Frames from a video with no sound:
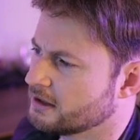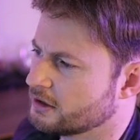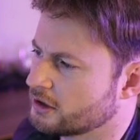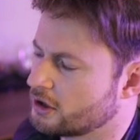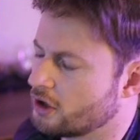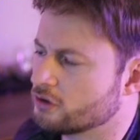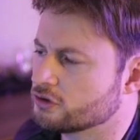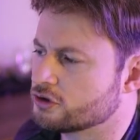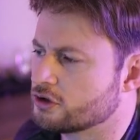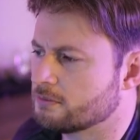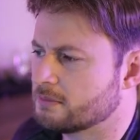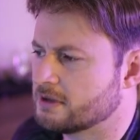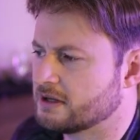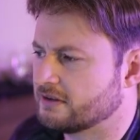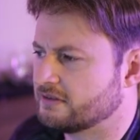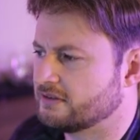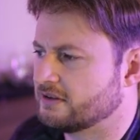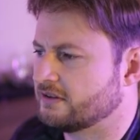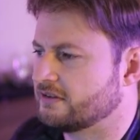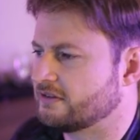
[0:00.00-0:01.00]
The culture
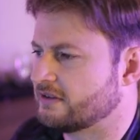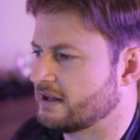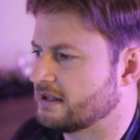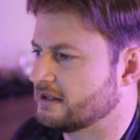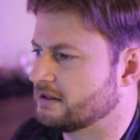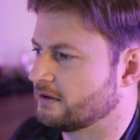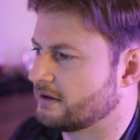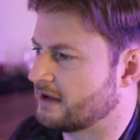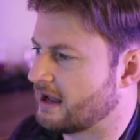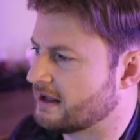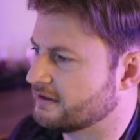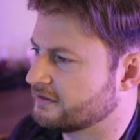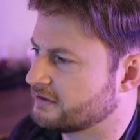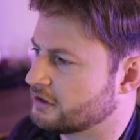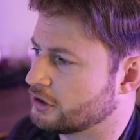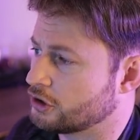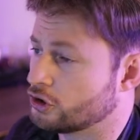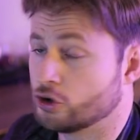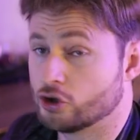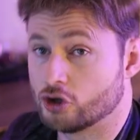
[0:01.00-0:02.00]
minister said
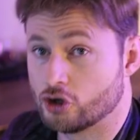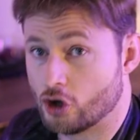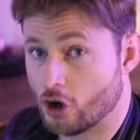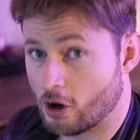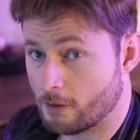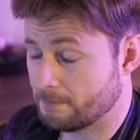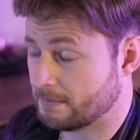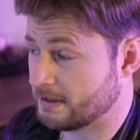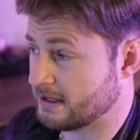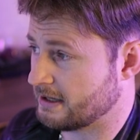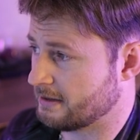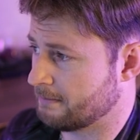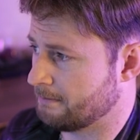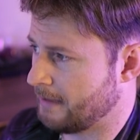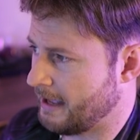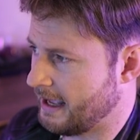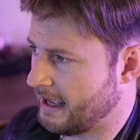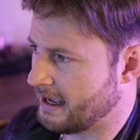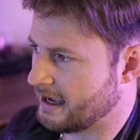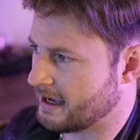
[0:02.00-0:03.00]
Lugansky could not be
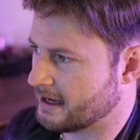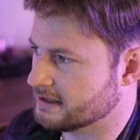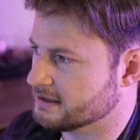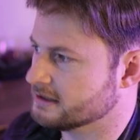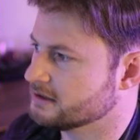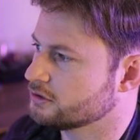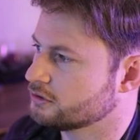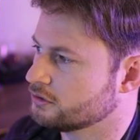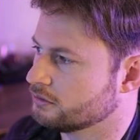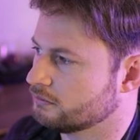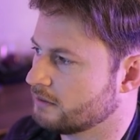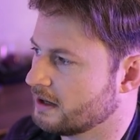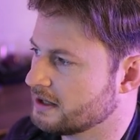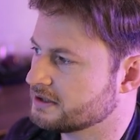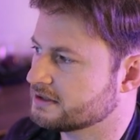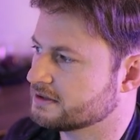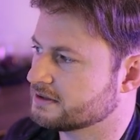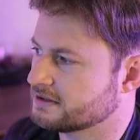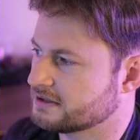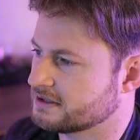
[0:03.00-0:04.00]
compared to
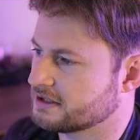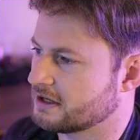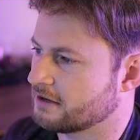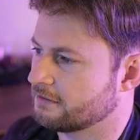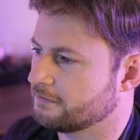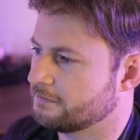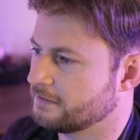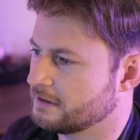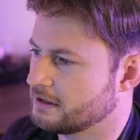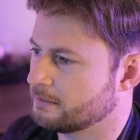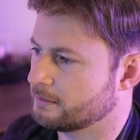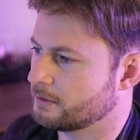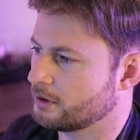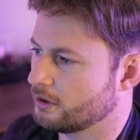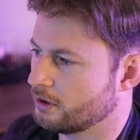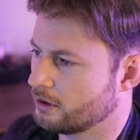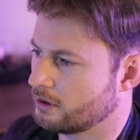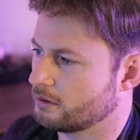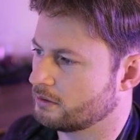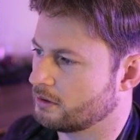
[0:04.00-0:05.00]
Russian singer Philipp
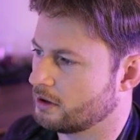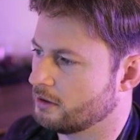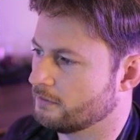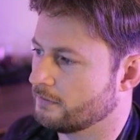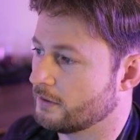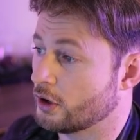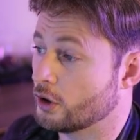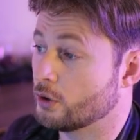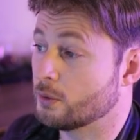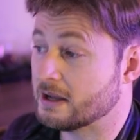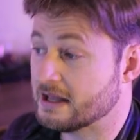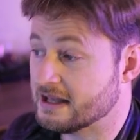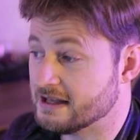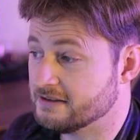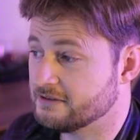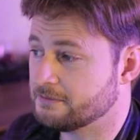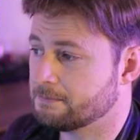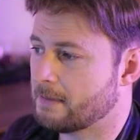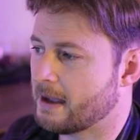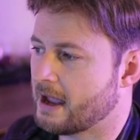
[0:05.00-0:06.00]
Kirkorov, who
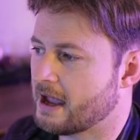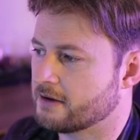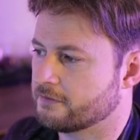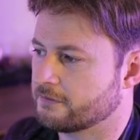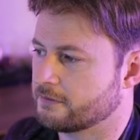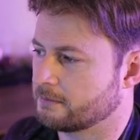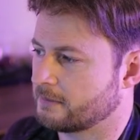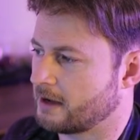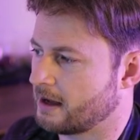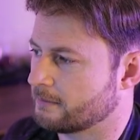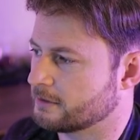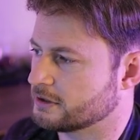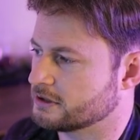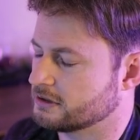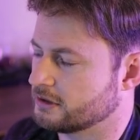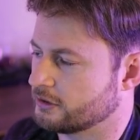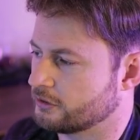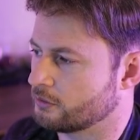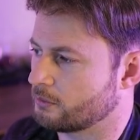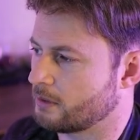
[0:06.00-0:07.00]
is banned from coming
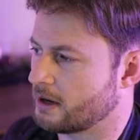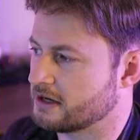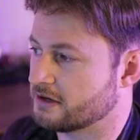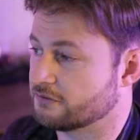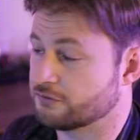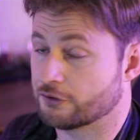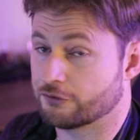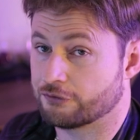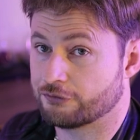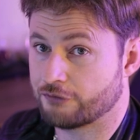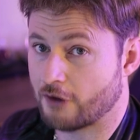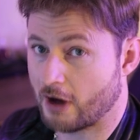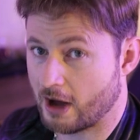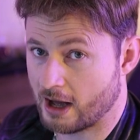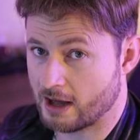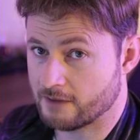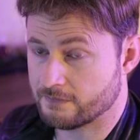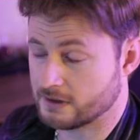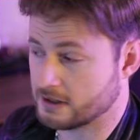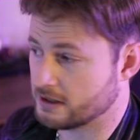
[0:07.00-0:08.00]
to Lithuania for
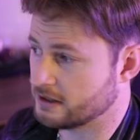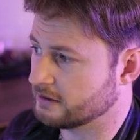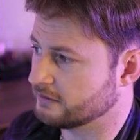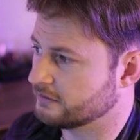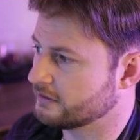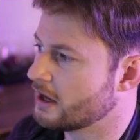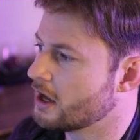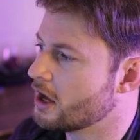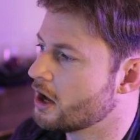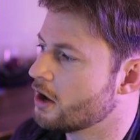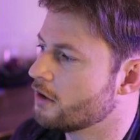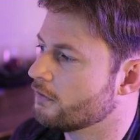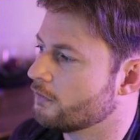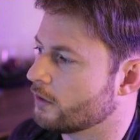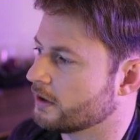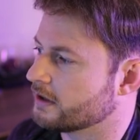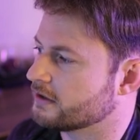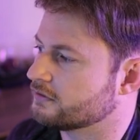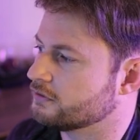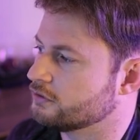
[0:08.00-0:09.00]
five years
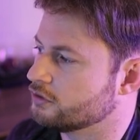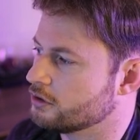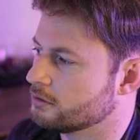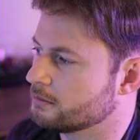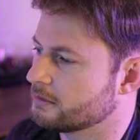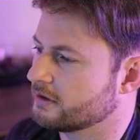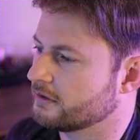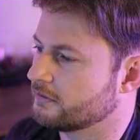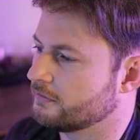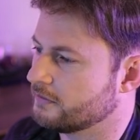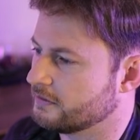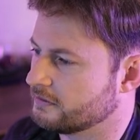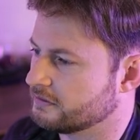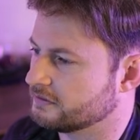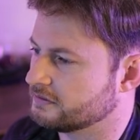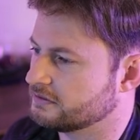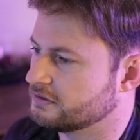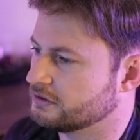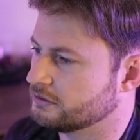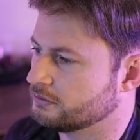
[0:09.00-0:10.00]
for his numerous
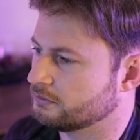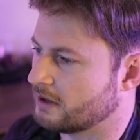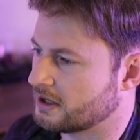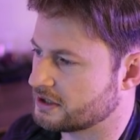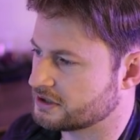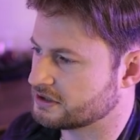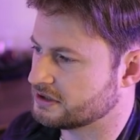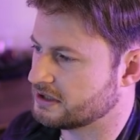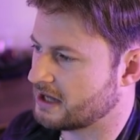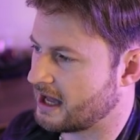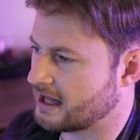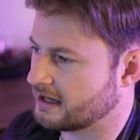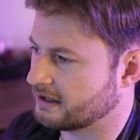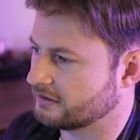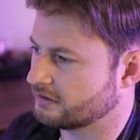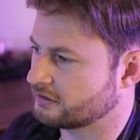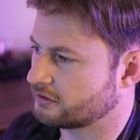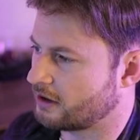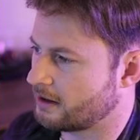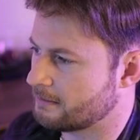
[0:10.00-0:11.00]
visits to
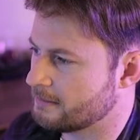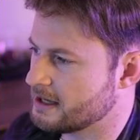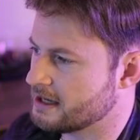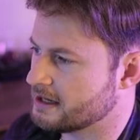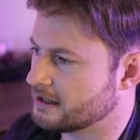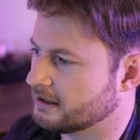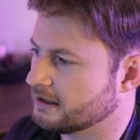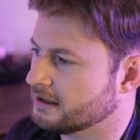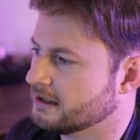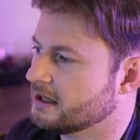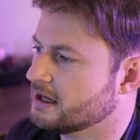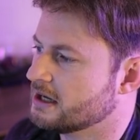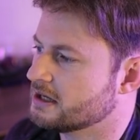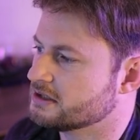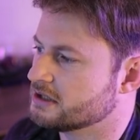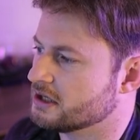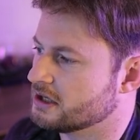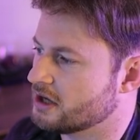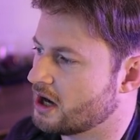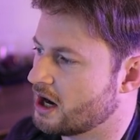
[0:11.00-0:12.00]
Russian-annexed Crimea,
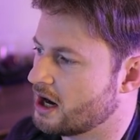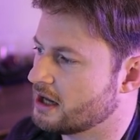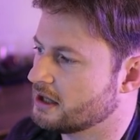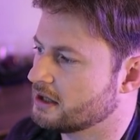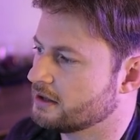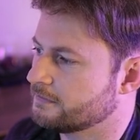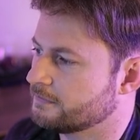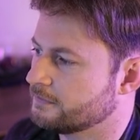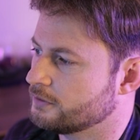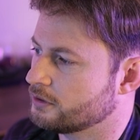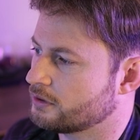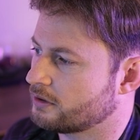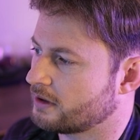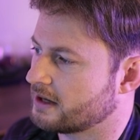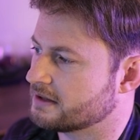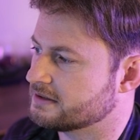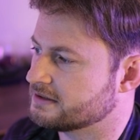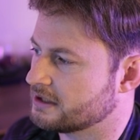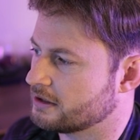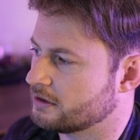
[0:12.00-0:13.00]
denial of
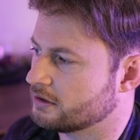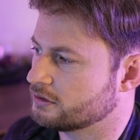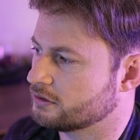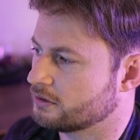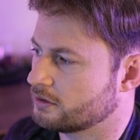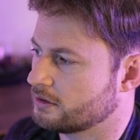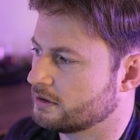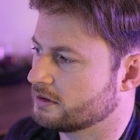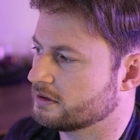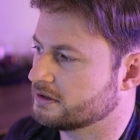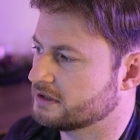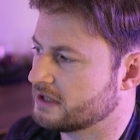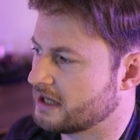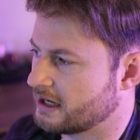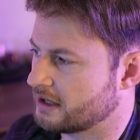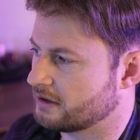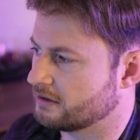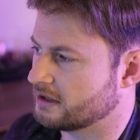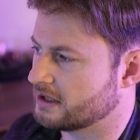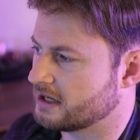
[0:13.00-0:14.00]
Ukraine's territorial
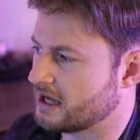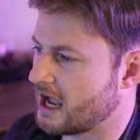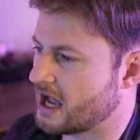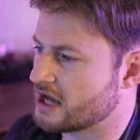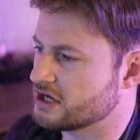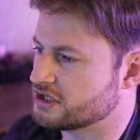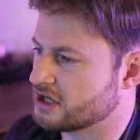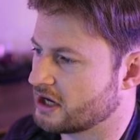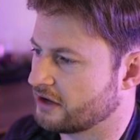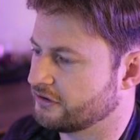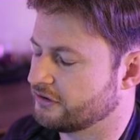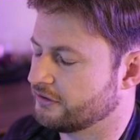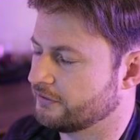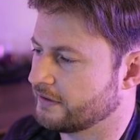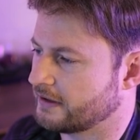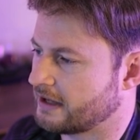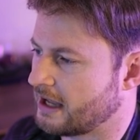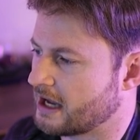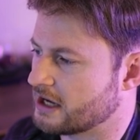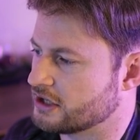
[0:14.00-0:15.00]
integrity and
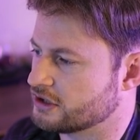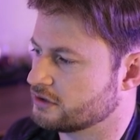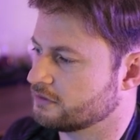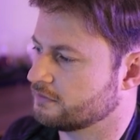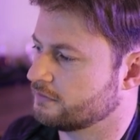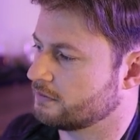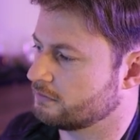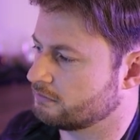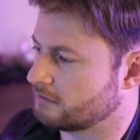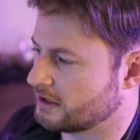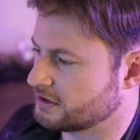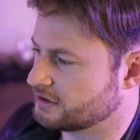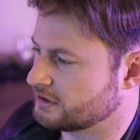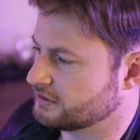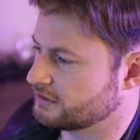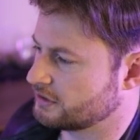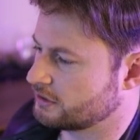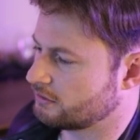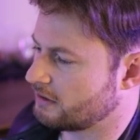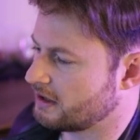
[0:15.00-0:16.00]
justification for
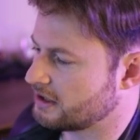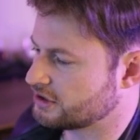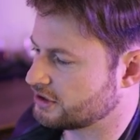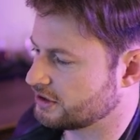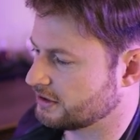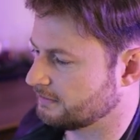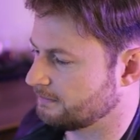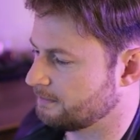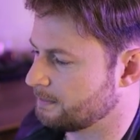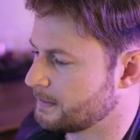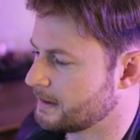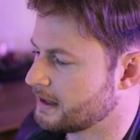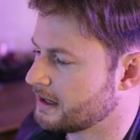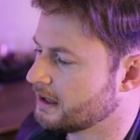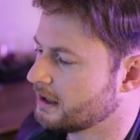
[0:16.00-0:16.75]
Russia's aggression.